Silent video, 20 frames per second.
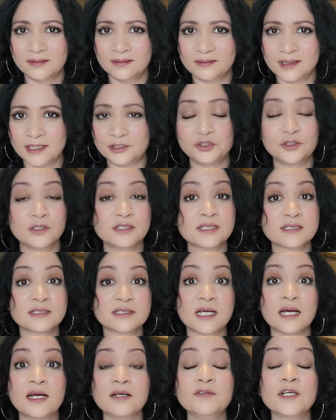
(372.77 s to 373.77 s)
that you're
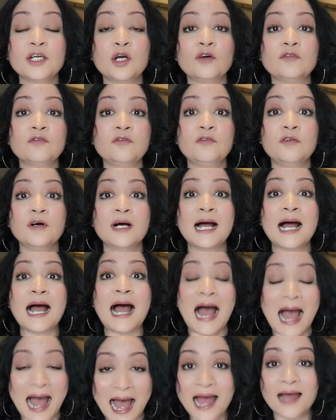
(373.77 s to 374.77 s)
deserving of
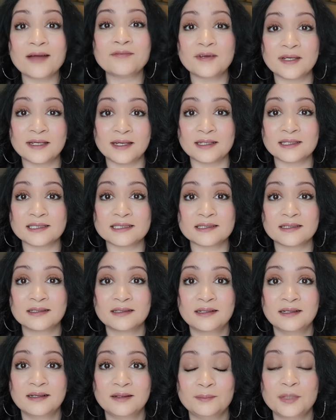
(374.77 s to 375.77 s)
having it
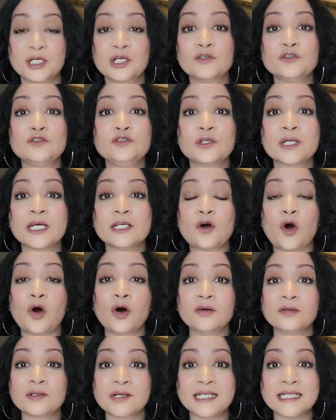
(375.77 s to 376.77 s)
because you can
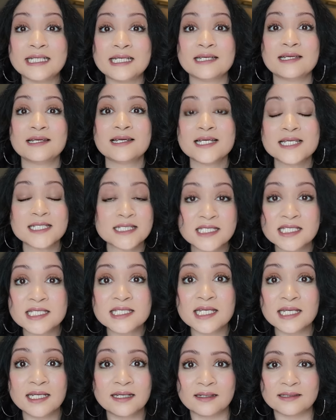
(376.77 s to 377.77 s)
already
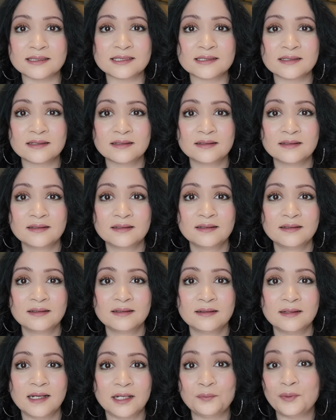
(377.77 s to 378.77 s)
see it.
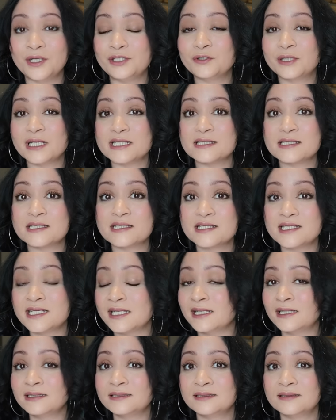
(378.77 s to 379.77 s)
And when you can
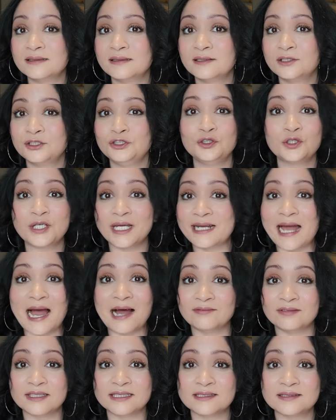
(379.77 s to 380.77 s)
see it, you can
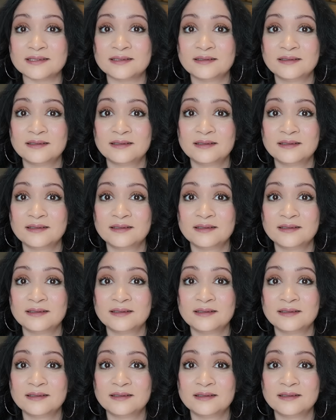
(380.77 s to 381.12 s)
have it.